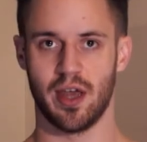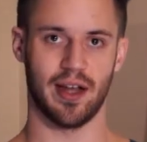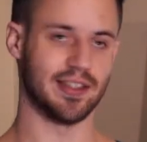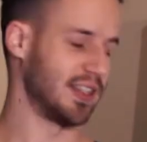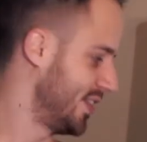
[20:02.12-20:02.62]

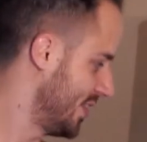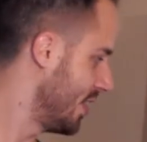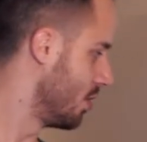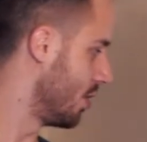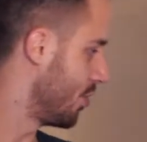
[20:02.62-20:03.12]
It's a
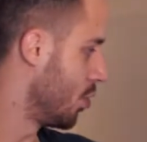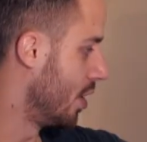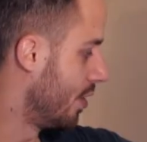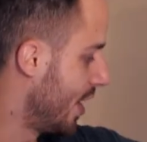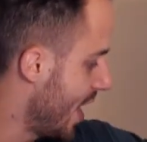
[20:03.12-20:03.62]
signal, if you will,
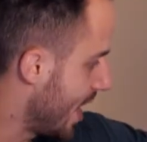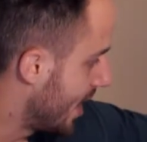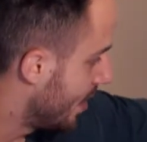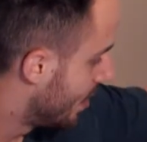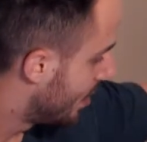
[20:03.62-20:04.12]
that,
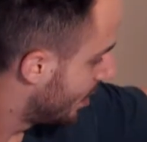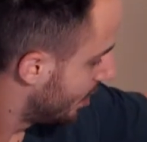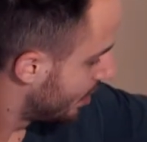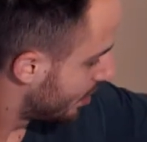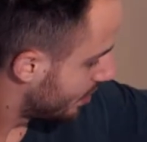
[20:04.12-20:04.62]
hey,
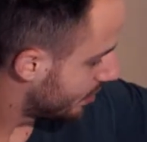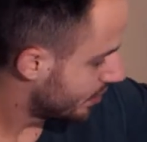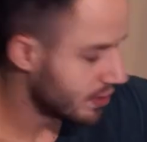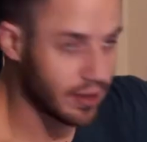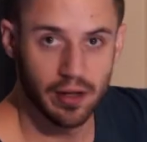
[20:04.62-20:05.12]

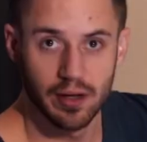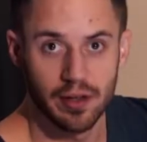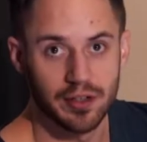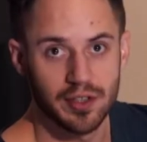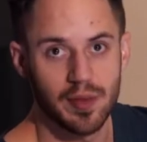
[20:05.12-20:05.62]

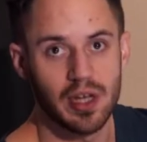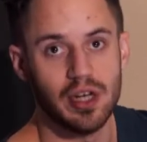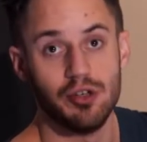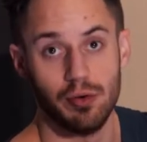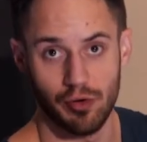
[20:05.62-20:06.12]
there's something you need
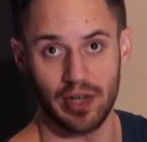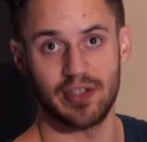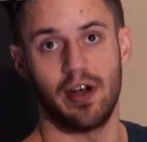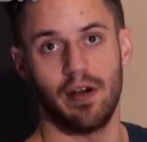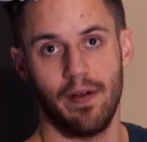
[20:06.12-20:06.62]
to address
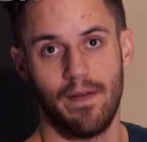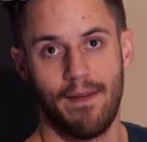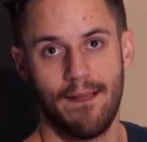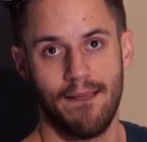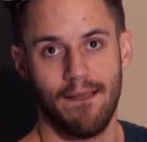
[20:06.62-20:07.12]
here.
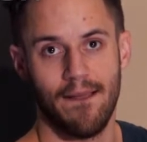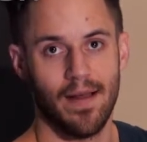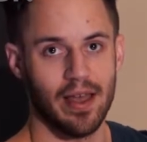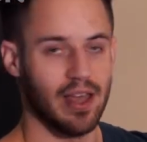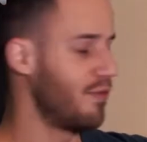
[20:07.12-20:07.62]

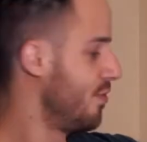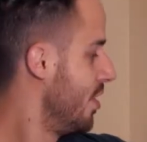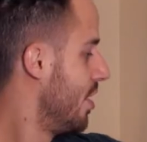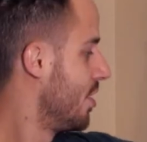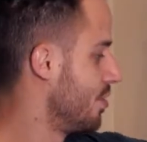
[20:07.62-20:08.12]
If
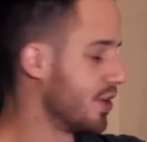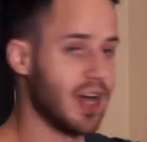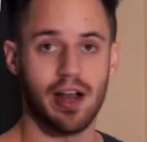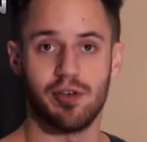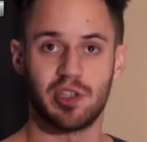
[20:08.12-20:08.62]
you're a
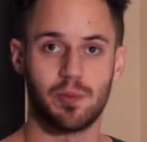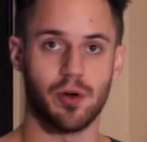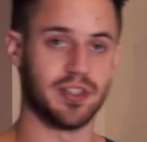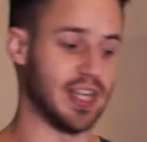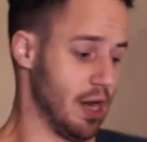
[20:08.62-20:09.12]
guy and you
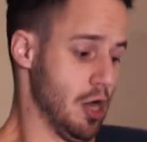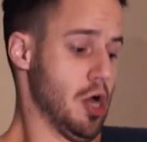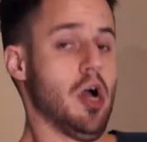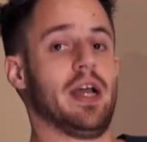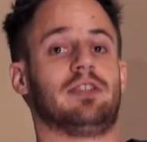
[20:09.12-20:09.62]
experience that
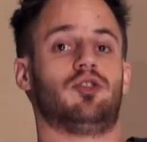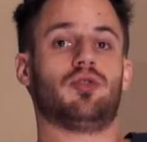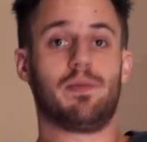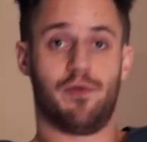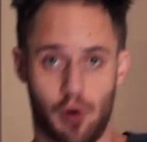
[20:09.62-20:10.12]

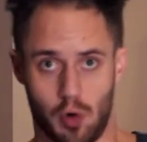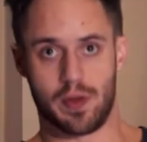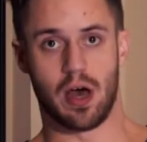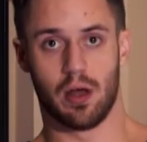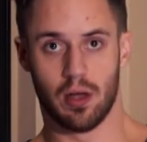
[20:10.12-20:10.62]
extreme
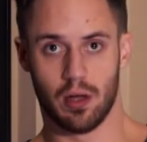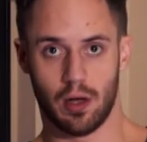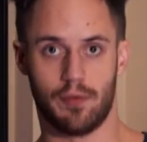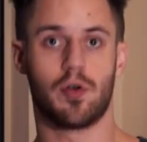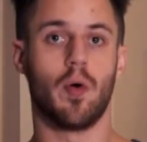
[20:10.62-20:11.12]
phobia
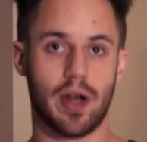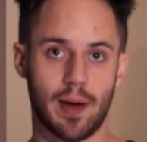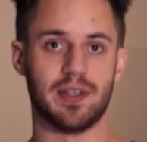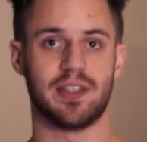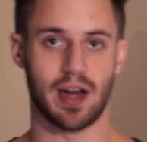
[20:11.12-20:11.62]
of going up
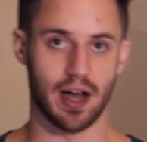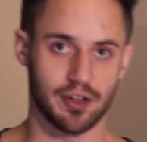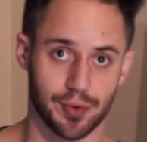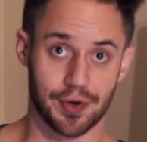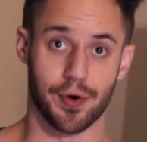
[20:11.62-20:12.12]
and saying hi
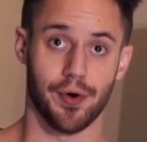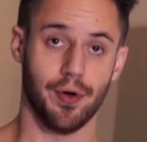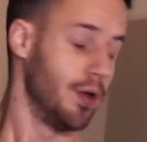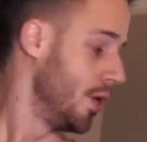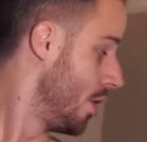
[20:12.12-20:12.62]
to a
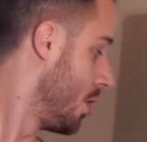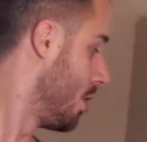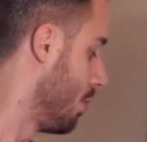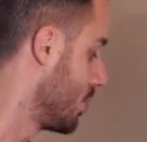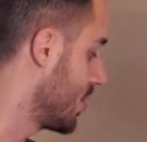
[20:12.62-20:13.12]
girl,
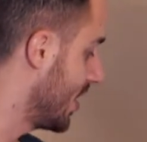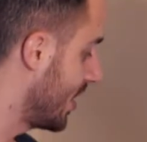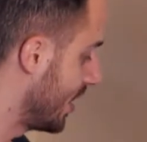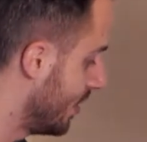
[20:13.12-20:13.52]
most likely